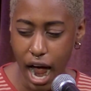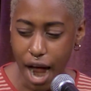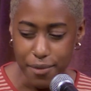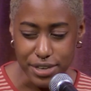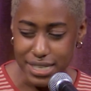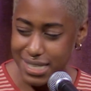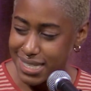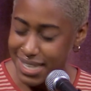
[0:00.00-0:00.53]
I
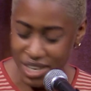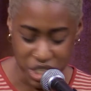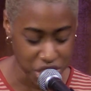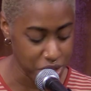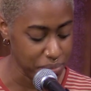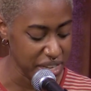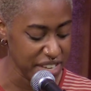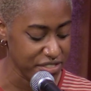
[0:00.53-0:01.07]

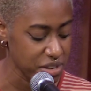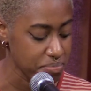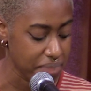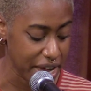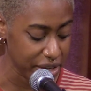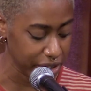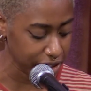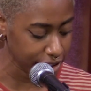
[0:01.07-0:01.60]
restitch him even
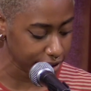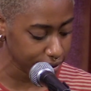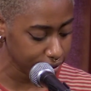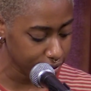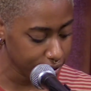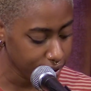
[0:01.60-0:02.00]
better.